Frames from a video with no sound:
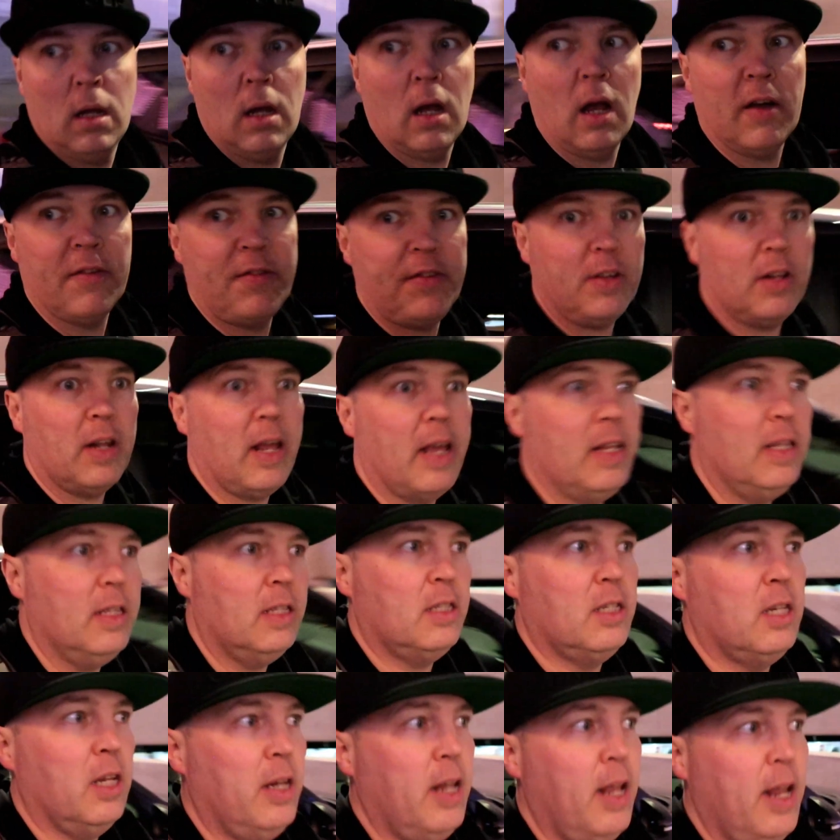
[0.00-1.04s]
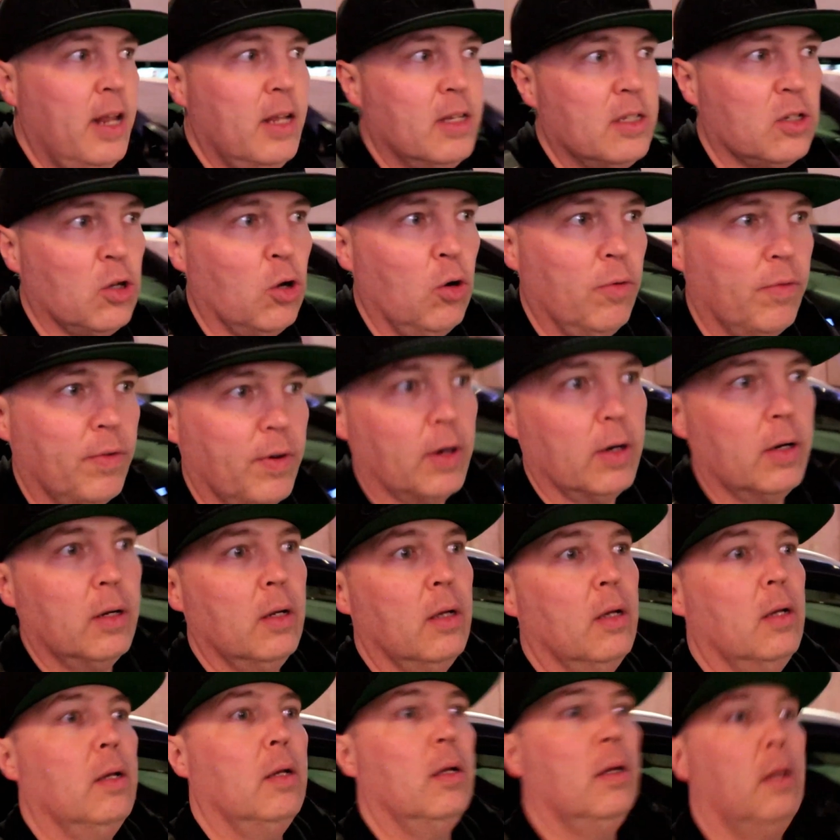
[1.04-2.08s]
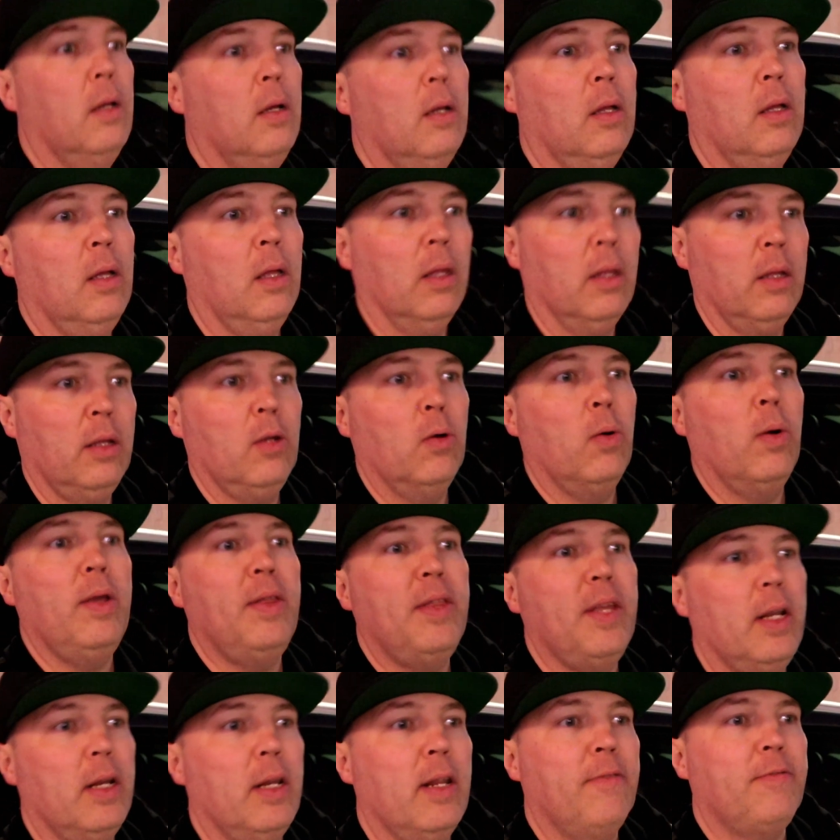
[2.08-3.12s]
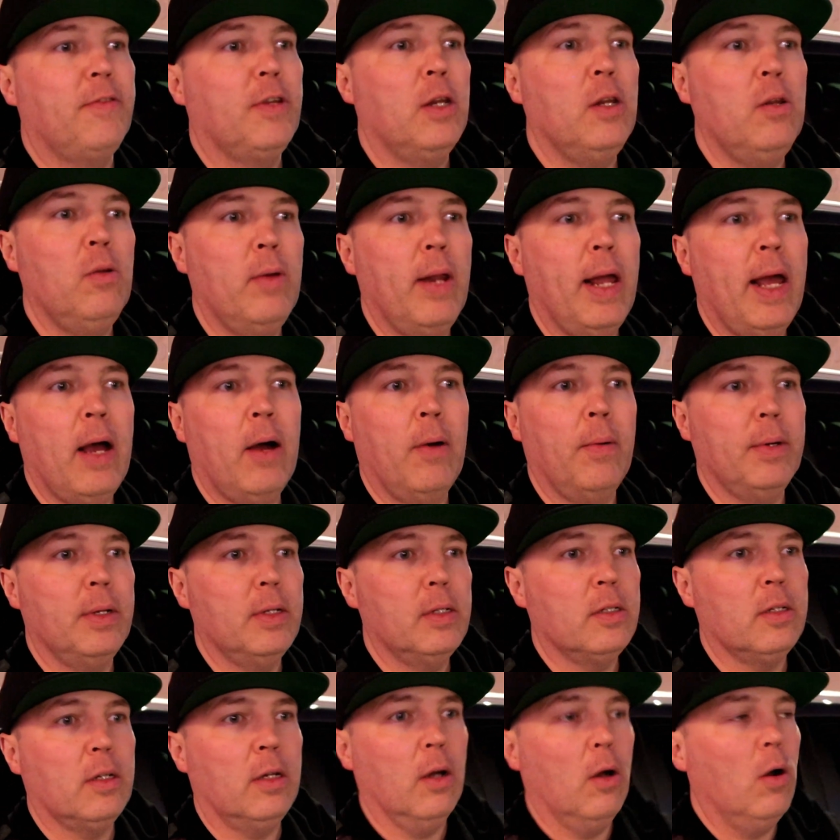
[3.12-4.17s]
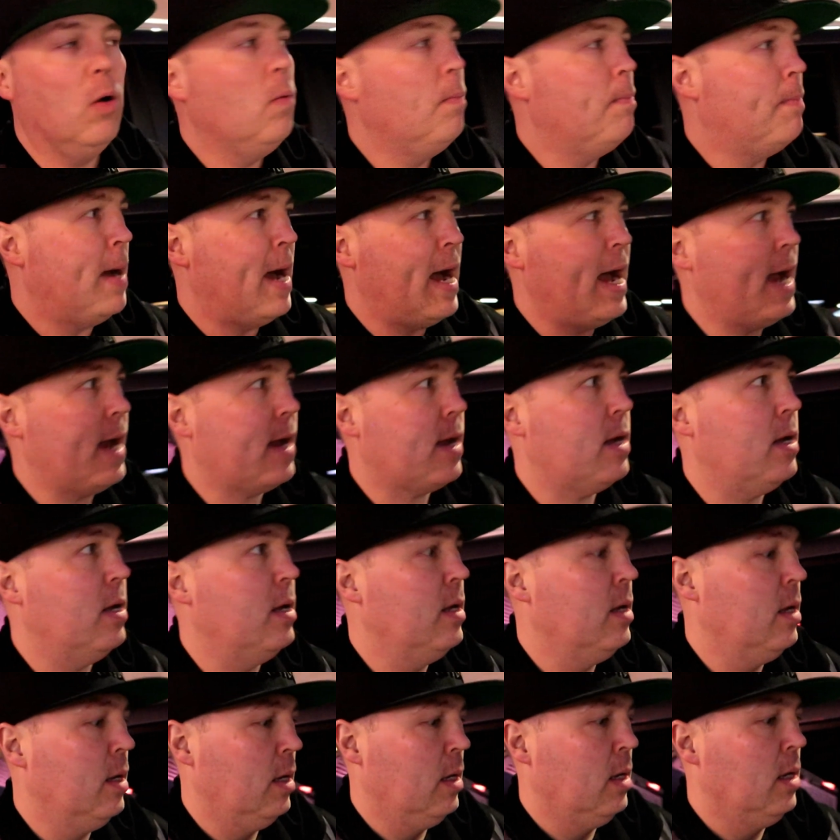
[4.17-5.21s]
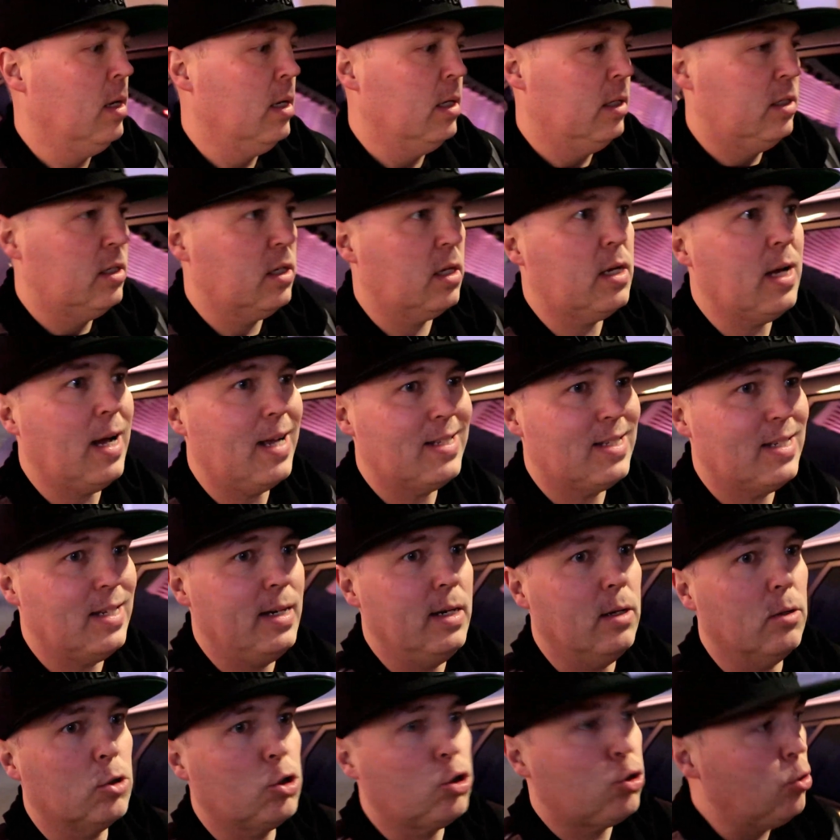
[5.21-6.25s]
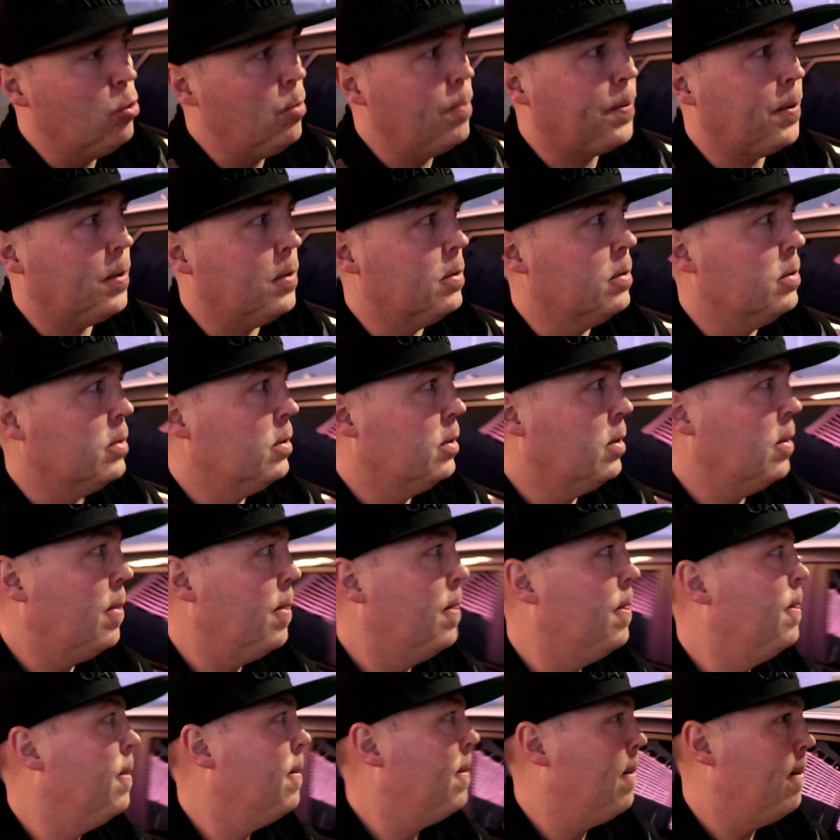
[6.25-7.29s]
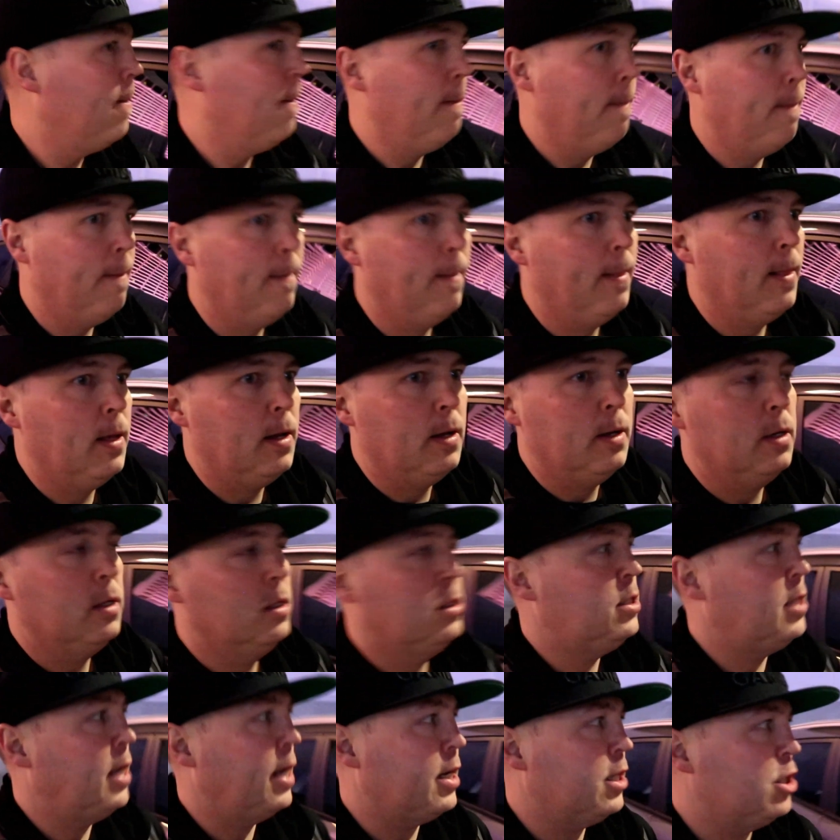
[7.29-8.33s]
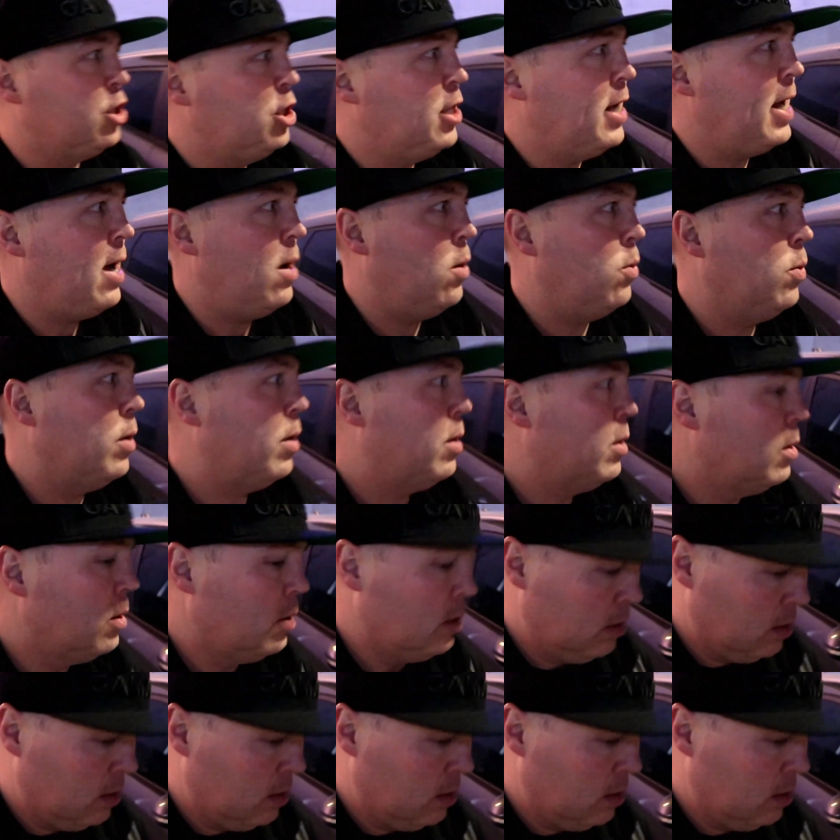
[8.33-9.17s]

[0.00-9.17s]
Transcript: I feel like today is over. The only thing left to do now is go back to Casa del Trooper, take a shower.